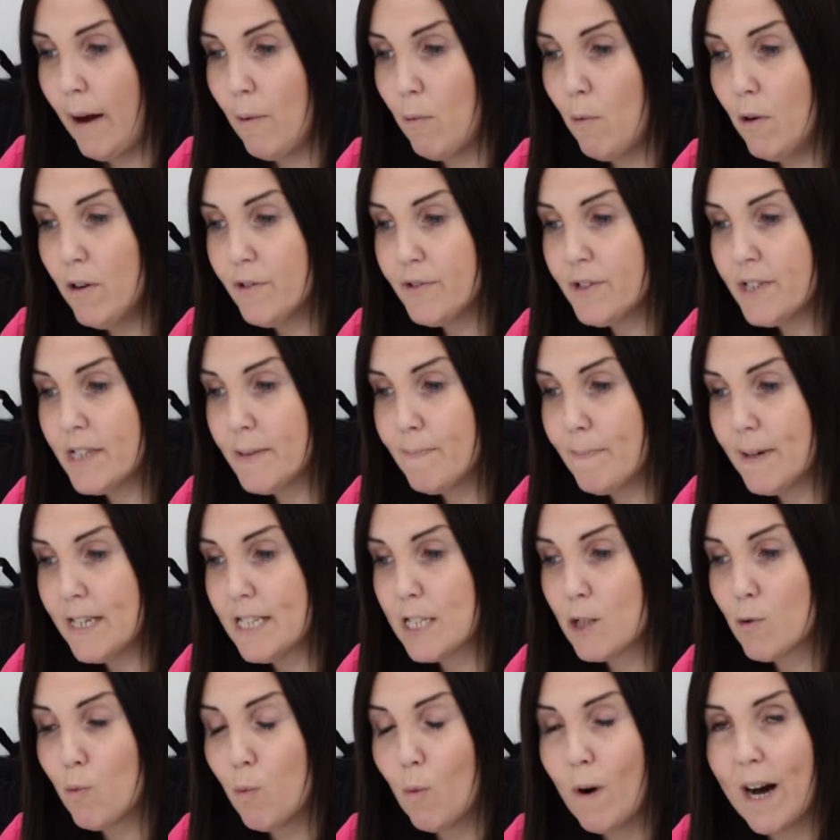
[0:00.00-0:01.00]
What's the
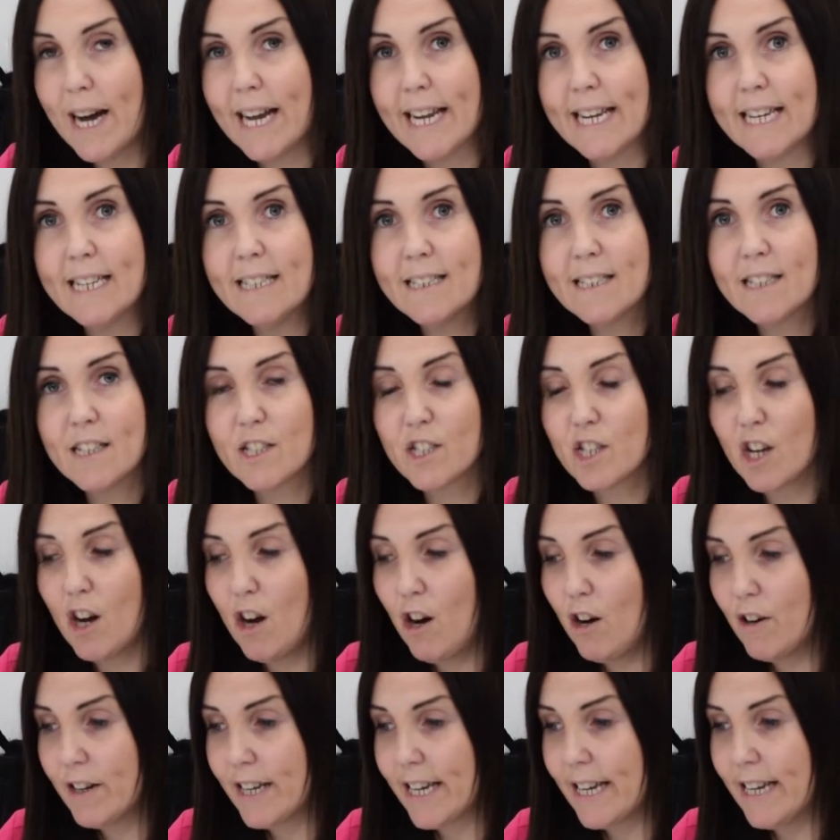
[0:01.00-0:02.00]
best way to
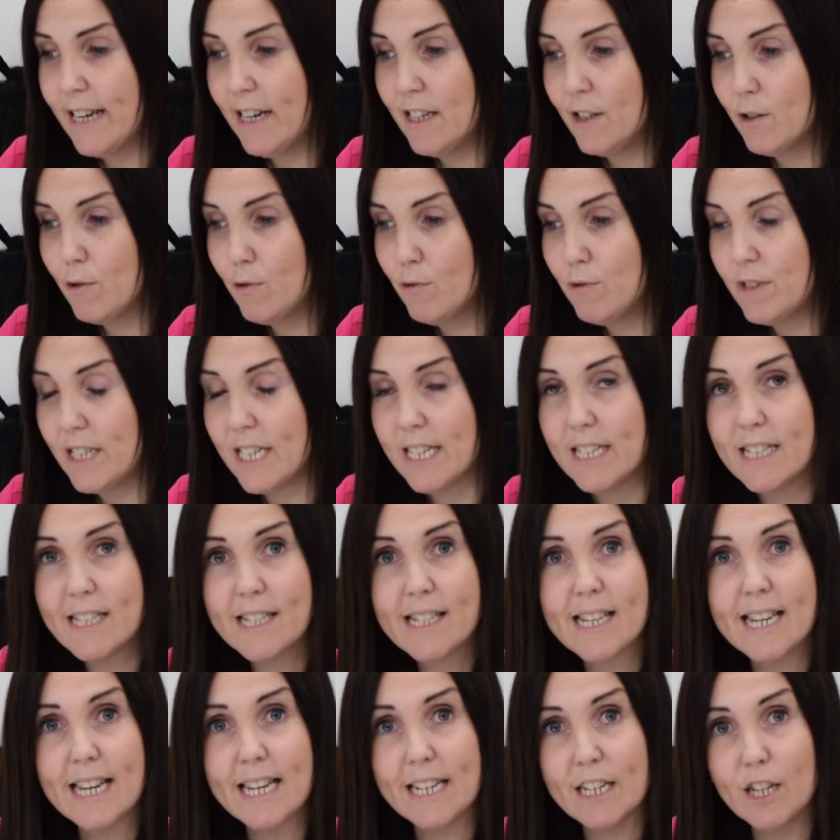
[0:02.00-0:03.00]
target an
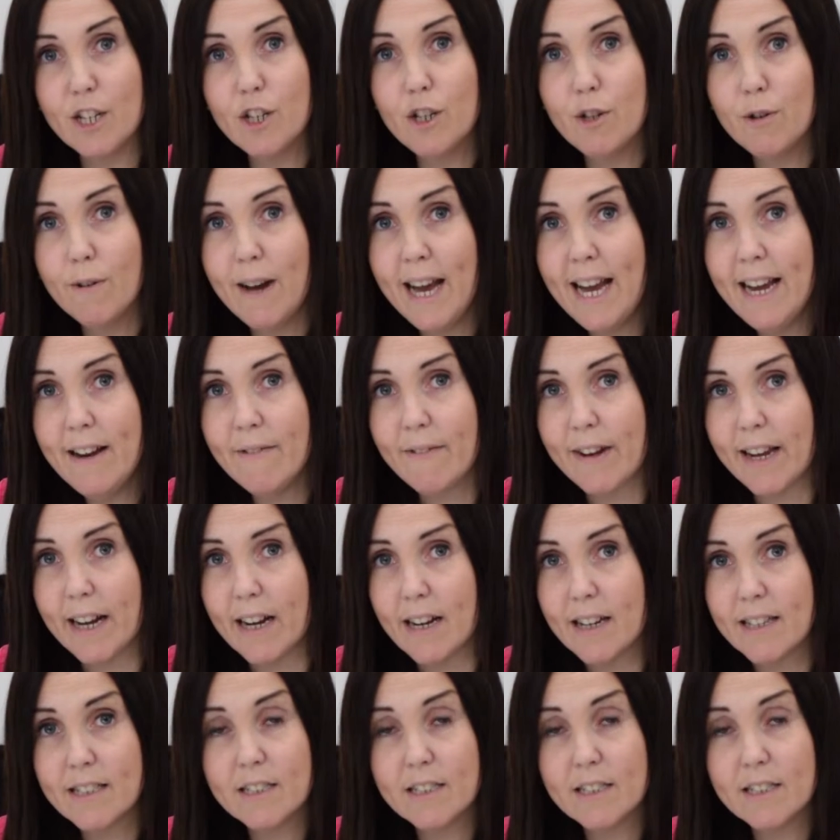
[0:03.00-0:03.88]
audience in a new area?